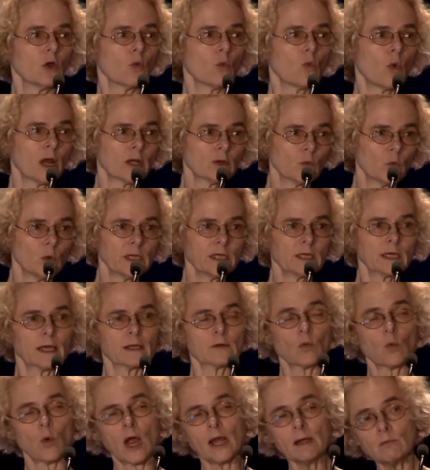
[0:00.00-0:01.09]
1 week
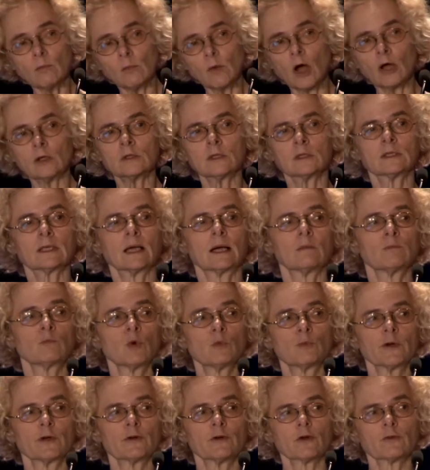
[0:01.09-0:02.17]
and 1 month
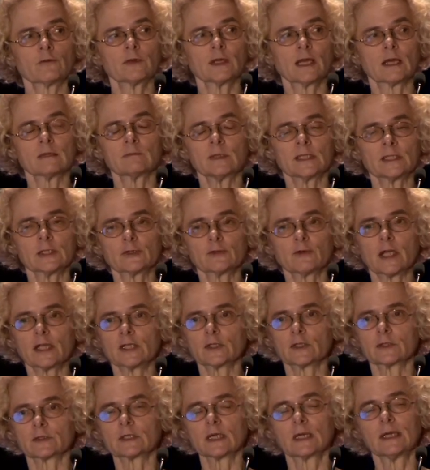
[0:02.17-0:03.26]
buprenorphine
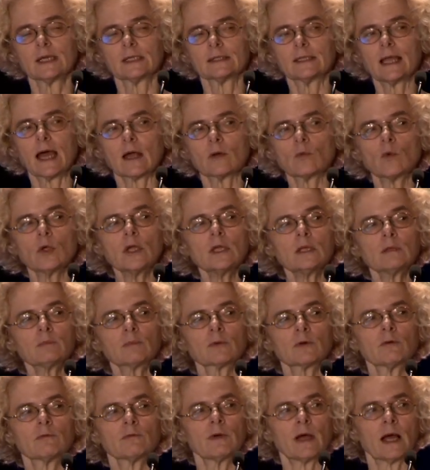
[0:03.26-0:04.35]
administrations that will
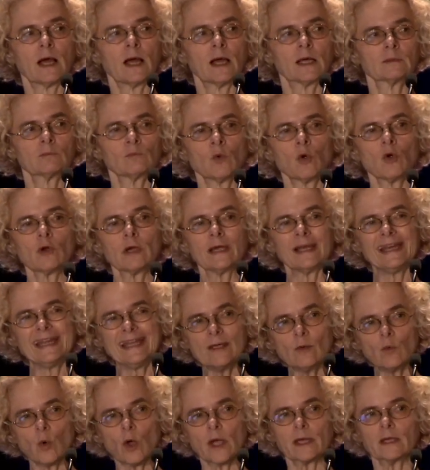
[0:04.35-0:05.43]
provide more
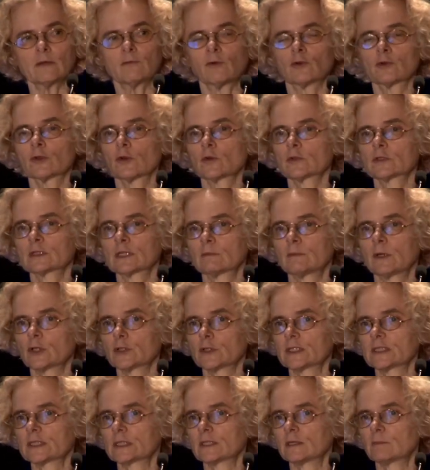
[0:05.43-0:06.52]
leeway for those
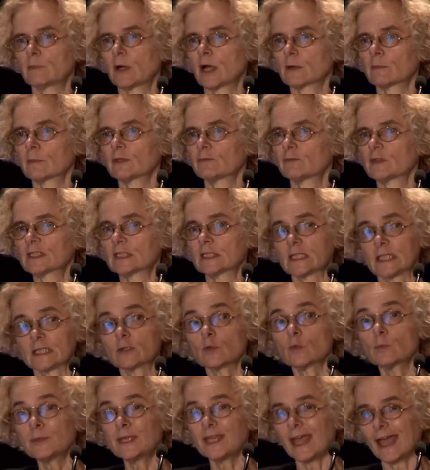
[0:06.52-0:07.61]
emergency department physicians
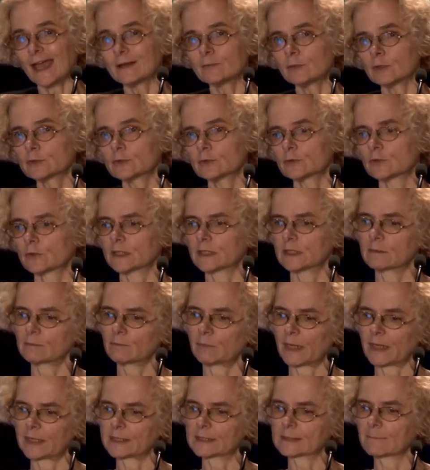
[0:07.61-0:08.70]
to be able to treat in
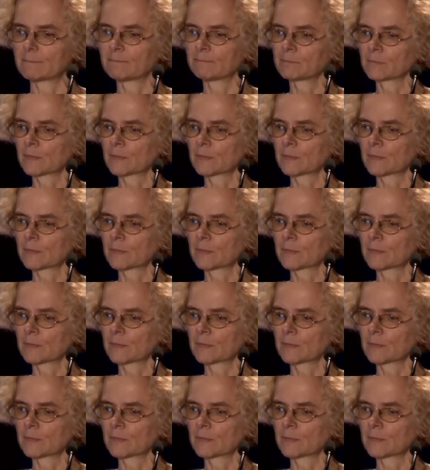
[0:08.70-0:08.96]
place.